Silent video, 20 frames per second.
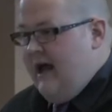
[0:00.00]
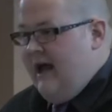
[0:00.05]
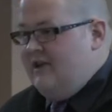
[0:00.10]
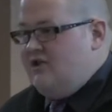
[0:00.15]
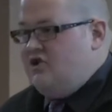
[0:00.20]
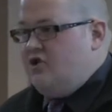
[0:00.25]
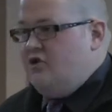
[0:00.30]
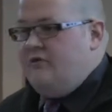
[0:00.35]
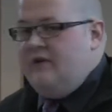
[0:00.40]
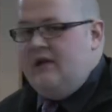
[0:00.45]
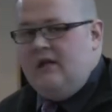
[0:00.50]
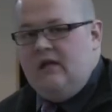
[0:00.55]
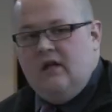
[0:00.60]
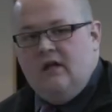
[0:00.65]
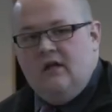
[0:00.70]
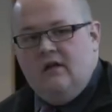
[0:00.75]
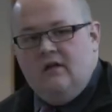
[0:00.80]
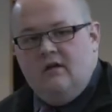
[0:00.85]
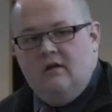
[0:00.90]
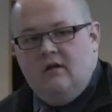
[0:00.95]
And during
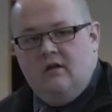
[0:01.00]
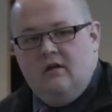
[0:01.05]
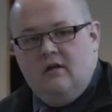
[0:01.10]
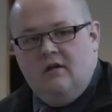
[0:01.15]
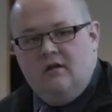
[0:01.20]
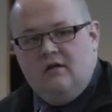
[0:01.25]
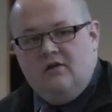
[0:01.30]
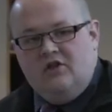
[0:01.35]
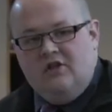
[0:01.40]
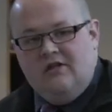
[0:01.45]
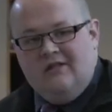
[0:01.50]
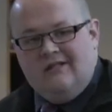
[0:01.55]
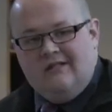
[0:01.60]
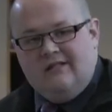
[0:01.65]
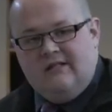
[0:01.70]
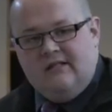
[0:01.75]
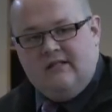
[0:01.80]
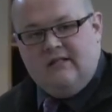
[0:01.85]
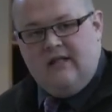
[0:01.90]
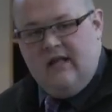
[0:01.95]

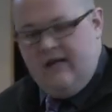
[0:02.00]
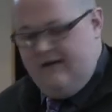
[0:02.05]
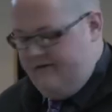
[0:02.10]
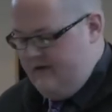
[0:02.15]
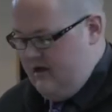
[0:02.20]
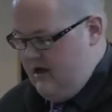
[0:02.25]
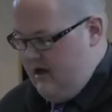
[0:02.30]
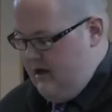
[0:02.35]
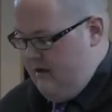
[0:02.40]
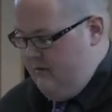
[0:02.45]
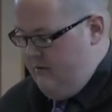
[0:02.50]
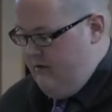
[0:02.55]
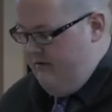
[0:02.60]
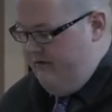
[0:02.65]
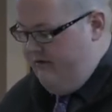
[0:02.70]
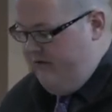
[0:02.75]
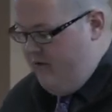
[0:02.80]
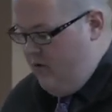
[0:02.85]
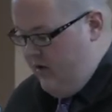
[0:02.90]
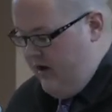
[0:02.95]
Jesus' lifetime,
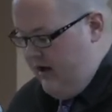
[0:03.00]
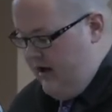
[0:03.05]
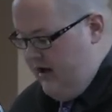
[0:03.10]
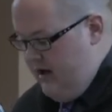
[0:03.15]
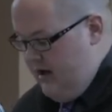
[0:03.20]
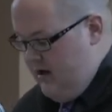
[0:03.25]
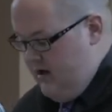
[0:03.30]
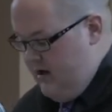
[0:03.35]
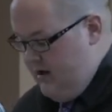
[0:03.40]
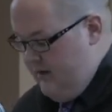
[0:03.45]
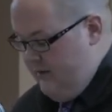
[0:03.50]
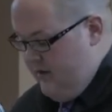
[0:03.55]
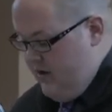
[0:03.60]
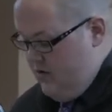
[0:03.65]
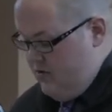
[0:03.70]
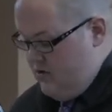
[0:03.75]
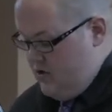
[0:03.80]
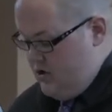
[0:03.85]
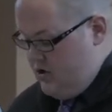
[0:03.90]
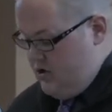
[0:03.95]

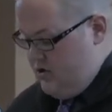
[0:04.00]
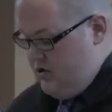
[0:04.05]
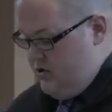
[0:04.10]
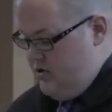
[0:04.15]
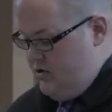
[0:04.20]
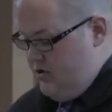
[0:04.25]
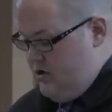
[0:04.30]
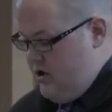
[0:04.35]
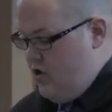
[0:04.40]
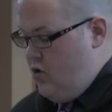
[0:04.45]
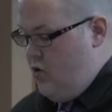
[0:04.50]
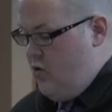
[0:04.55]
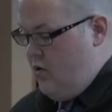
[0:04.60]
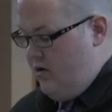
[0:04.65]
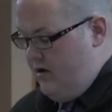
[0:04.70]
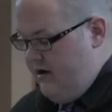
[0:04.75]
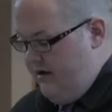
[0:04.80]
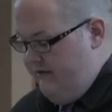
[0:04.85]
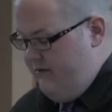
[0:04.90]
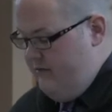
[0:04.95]
about a
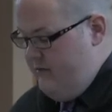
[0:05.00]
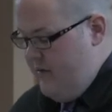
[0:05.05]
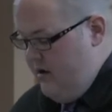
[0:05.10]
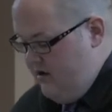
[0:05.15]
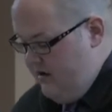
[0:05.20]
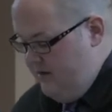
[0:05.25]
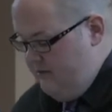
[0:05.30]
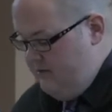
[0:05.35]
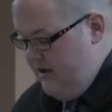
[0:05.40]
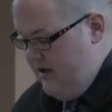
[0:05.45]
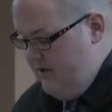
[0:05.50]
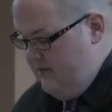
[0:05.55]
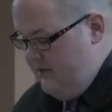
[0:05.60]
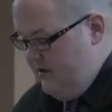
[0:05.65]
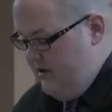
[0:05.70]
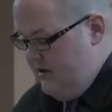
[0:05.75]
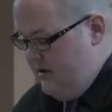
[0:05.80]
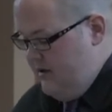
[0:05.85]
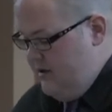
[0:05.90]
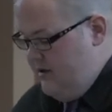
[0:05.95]
quarter of a million
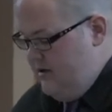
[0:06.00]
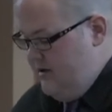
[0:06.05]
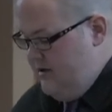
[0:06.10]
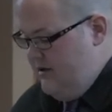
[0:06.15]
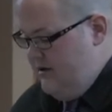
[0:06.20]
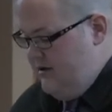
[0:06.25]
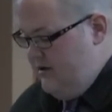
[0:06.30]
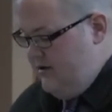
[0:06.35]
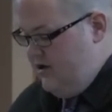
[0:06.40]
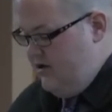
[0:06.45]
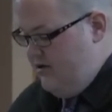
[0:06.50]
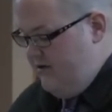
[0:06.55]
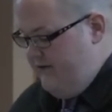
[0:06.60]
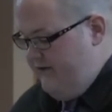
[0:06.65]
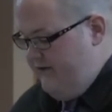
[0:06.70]
people could